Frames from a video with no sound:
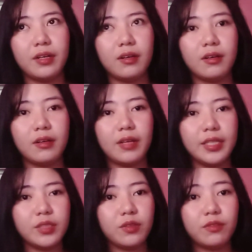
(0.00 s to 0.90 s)
the
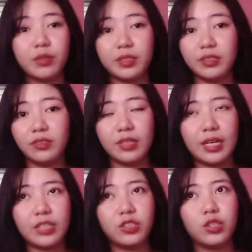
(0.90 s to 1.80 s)
end of our
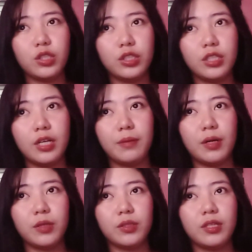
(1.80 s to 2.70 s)
discussion
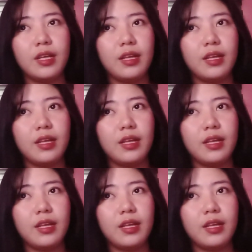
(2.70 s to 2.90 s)
about